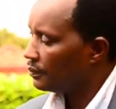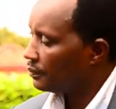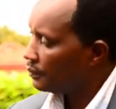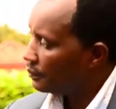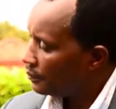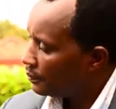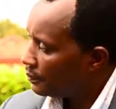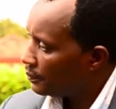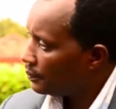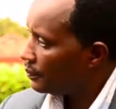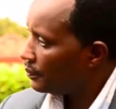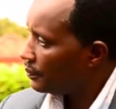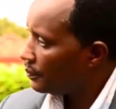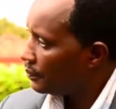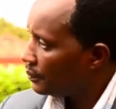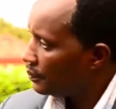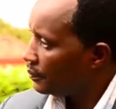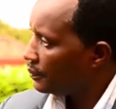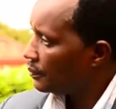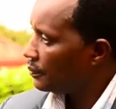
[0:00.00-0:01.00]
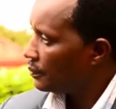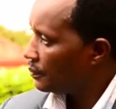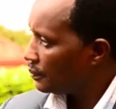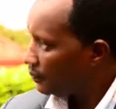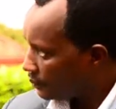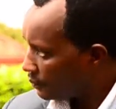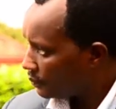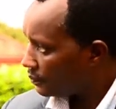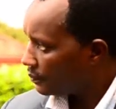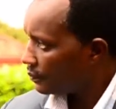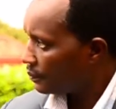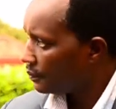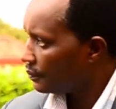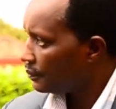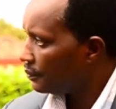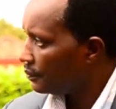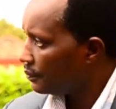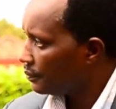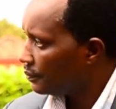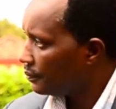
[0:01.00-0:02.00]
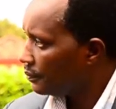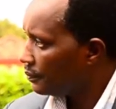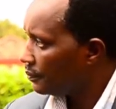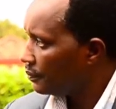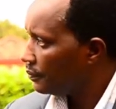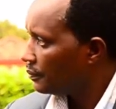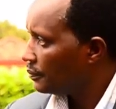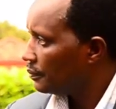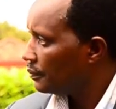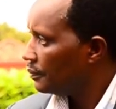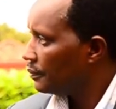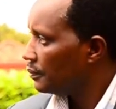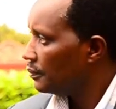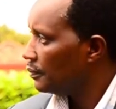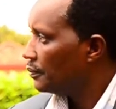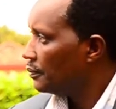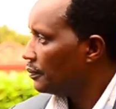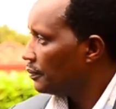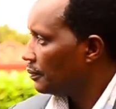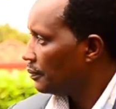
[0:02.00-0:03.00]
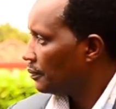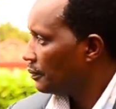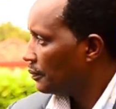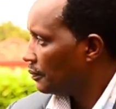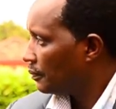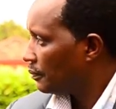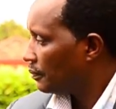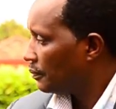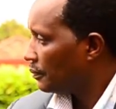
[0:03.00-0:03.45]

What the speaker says: [no speech]